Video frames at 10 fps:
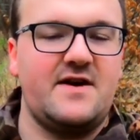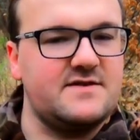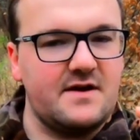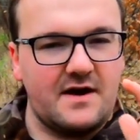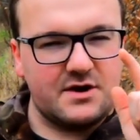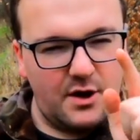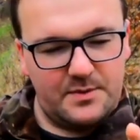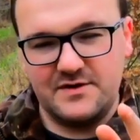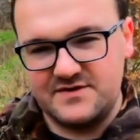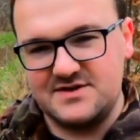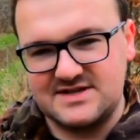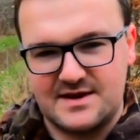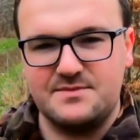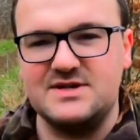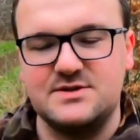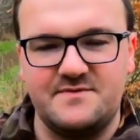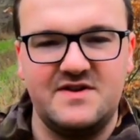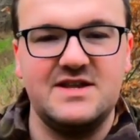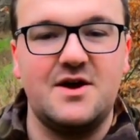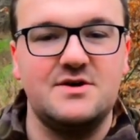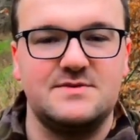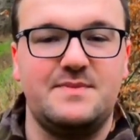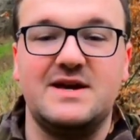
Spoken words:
I've had a couple of you send me some videos and